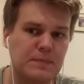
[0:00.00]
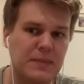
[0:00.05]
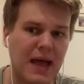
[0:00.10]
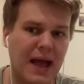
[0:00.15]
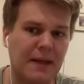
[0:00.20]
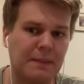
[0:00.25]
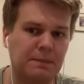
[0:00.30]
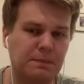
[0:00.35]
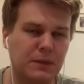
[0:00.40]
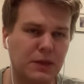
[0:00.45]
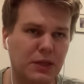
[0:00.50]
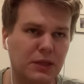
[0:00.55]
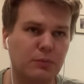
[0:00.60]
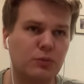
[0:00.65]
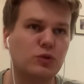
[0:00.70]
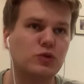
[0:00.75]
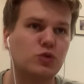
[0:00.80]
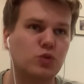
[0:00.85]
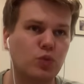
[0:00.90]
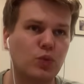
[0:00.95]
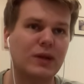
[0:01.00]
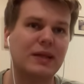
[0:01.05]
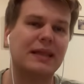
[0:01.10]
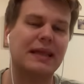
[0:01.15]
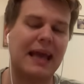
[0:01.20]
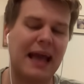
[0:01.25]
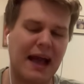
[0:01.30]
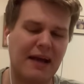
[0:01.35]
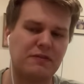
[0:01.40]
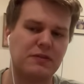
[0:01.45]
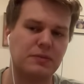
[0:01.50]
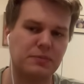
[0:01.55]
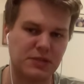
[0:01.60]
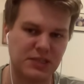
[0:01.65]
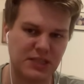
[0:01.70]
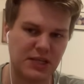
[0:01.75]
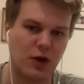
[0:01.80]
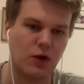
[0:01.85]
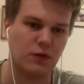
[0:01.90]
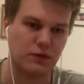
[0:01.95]
and the Liberals really have
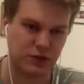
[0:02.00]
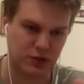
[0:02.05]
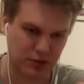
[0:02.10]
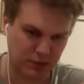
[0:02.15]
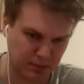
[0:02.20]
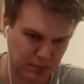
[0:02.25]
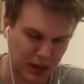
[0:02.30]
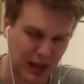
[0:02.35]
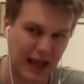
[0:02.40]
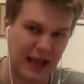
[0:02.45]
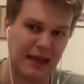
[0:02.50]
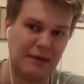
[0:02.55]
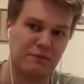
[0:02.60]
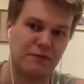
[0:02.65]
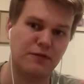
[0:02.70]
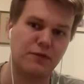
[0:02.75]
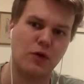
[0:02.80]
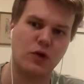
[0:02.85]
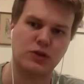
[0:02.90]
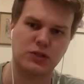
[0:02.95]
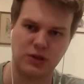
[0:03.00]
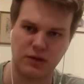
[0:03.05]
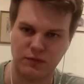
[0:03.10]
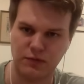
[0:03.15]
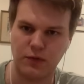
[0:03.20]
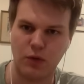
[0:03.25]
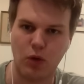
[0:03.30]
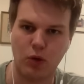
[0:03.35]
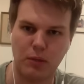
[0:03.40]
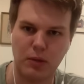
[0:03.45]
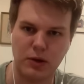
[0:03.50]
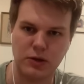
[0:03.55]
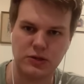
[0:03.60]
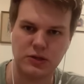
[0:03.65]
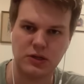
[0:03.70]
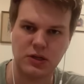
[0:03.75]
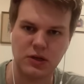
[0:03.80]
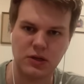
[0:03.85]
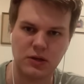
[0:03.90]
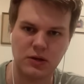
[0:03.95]
themselves to blame first and foremost.